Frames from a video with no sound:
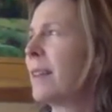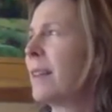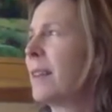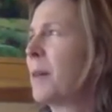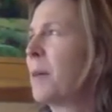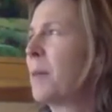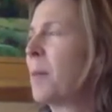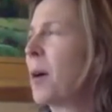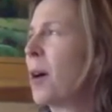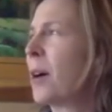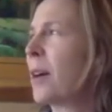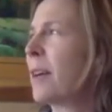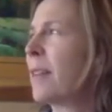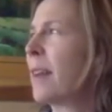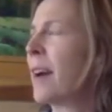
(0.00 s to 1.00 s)

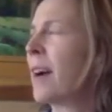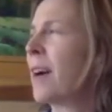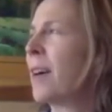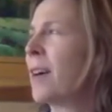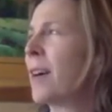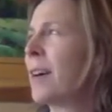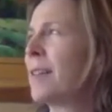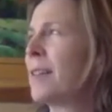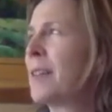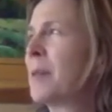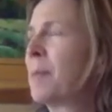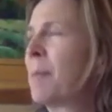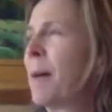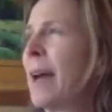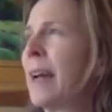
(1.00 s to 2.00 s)
mark there in the
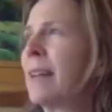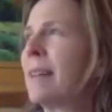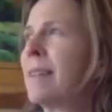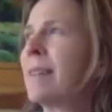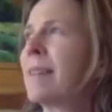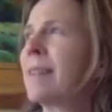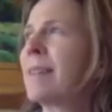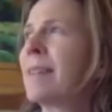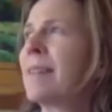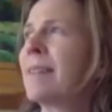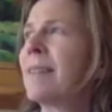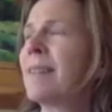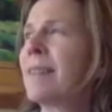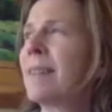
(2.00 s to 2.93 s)
space.